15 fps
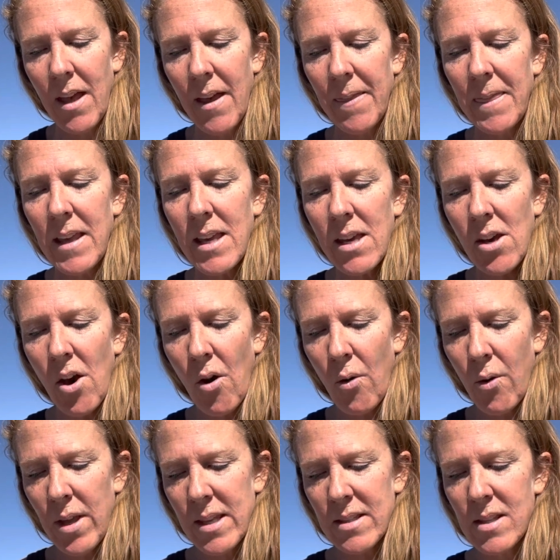The ego
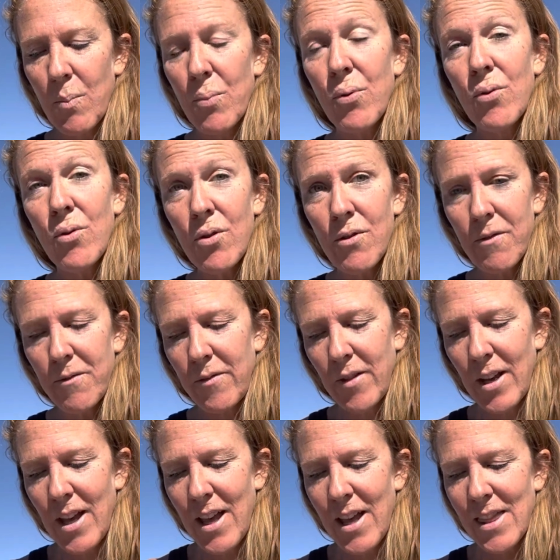is the proof
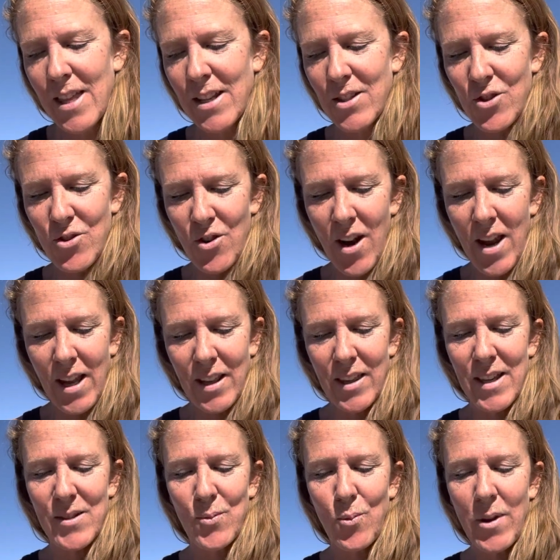that strength
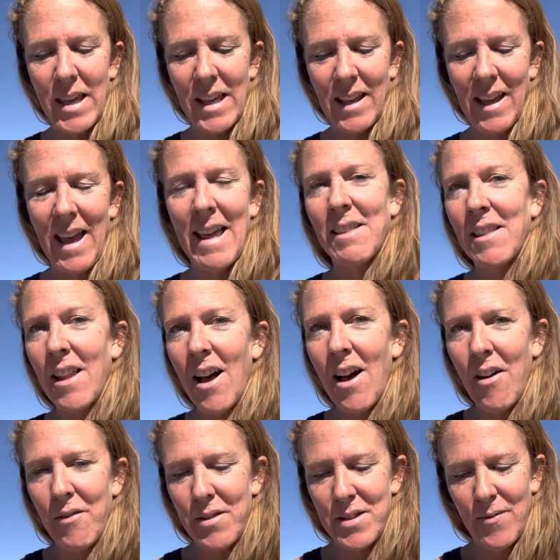is weak and
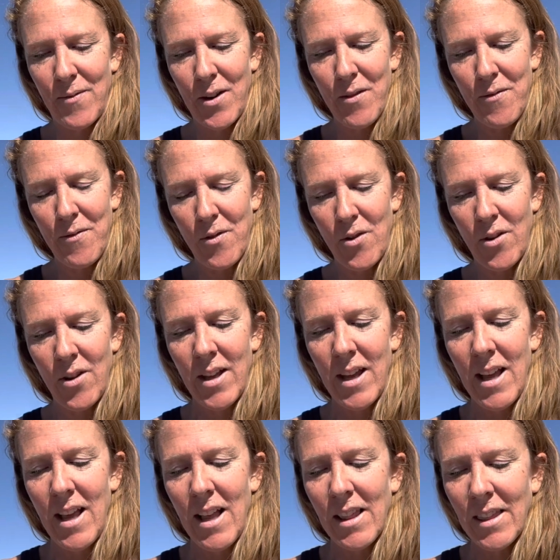love is fearful.
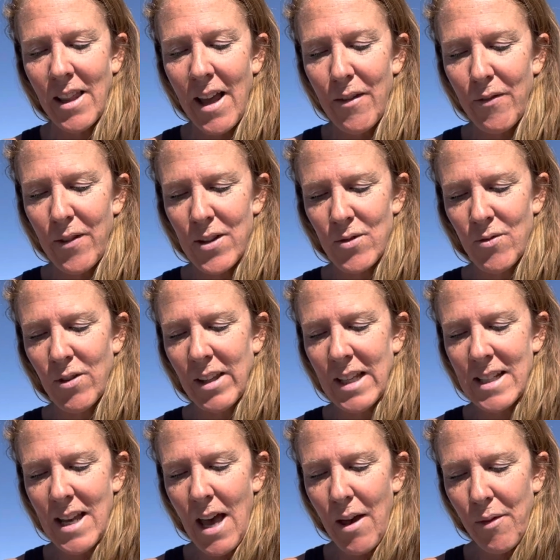Life is really
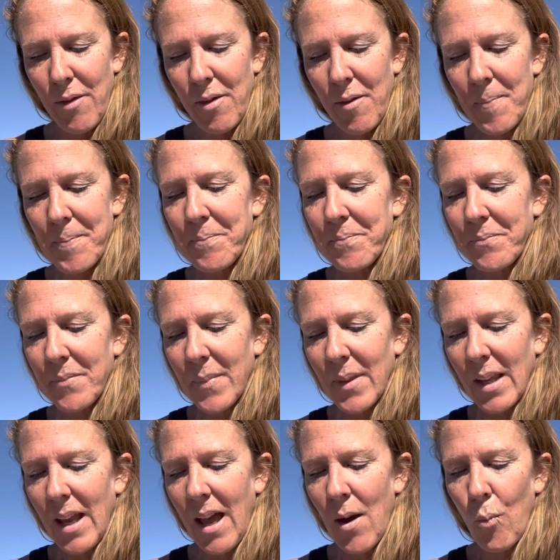death,
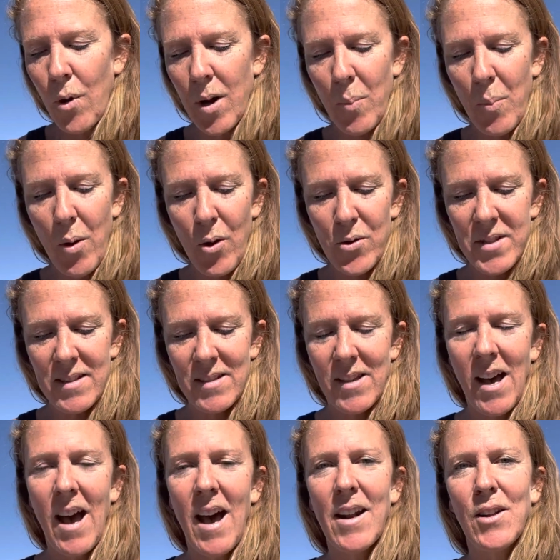and what opposes
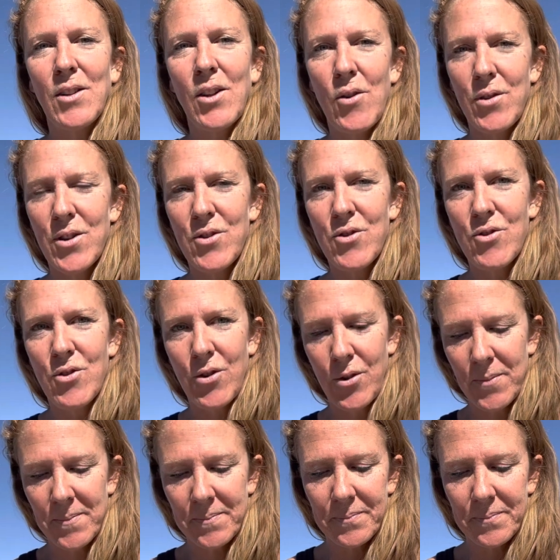God alone is true.